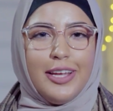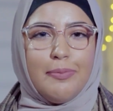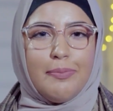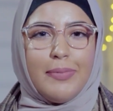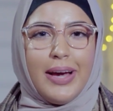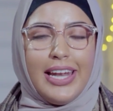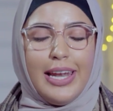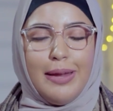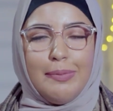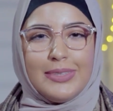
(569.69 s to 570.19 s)

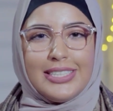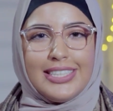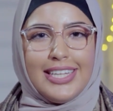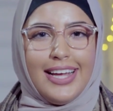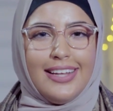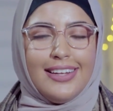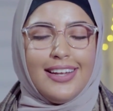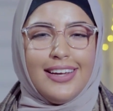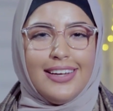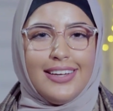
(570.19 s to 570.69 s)
My name is
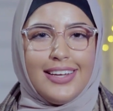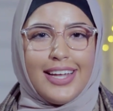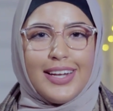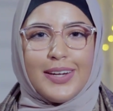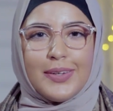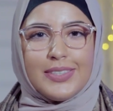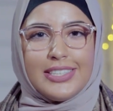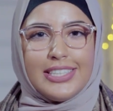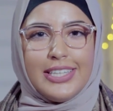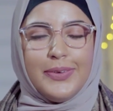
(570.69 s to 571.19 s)
Layla, and
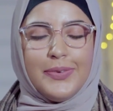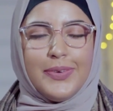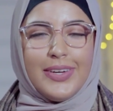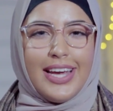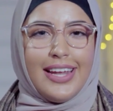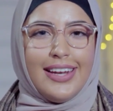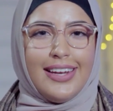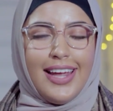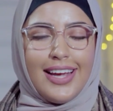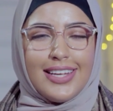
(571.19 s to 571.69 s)
I'll see you
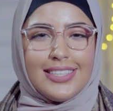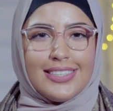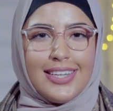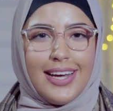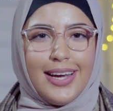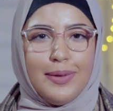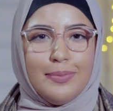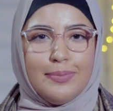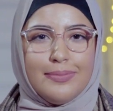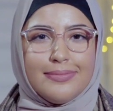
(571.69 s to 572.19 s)
again next
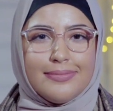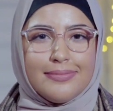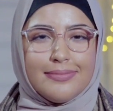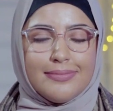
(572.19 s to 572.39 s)
time.